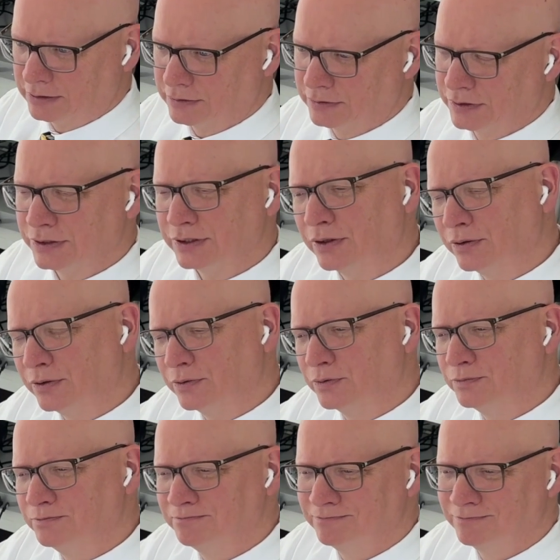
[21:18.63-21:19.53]

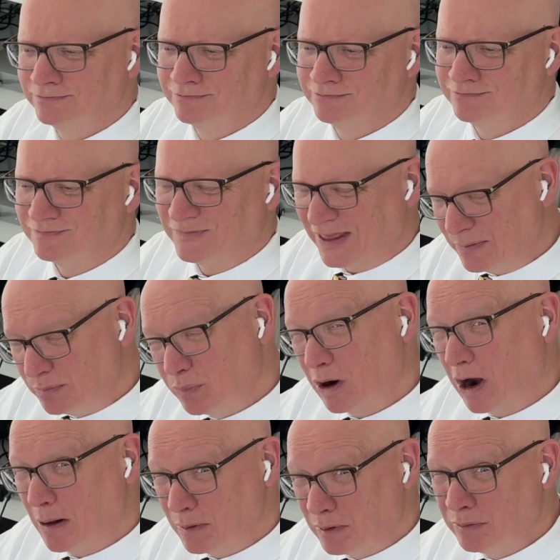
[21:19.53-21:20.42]
So they
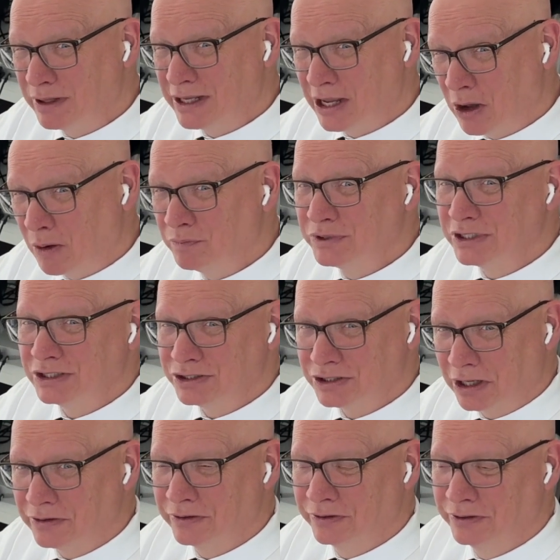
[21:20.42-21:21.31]
probably helped each
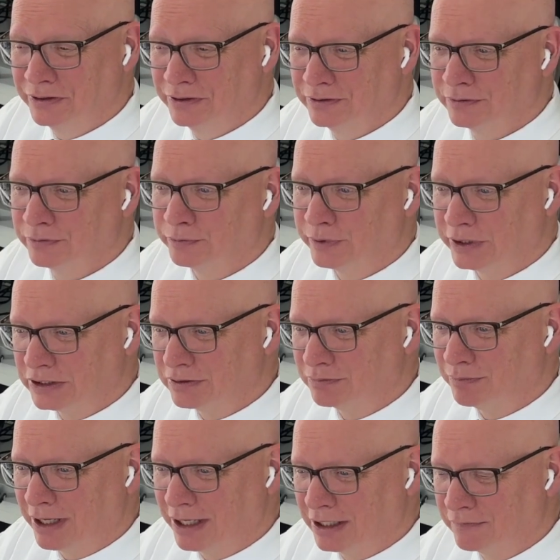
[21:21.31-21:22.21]
other, which
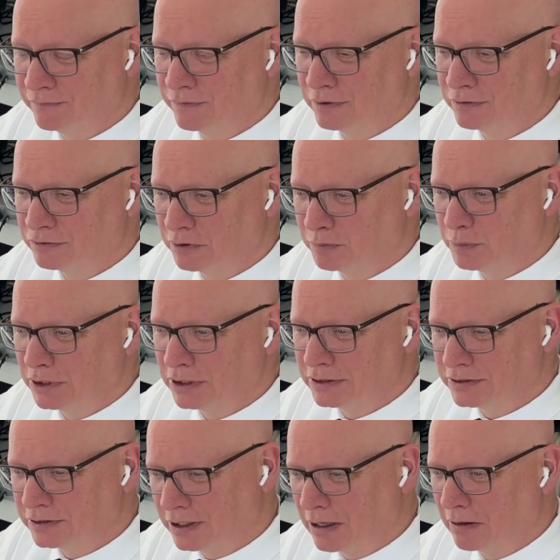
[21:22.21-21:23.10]
may have
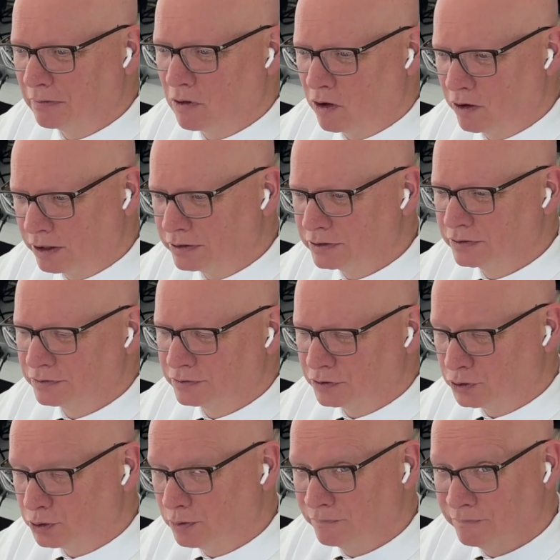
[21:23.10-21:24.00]
contributed to how long it took to
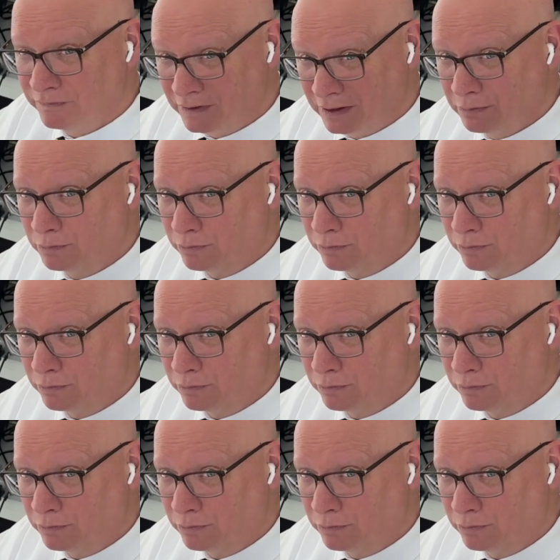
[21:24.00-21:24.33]
do everything.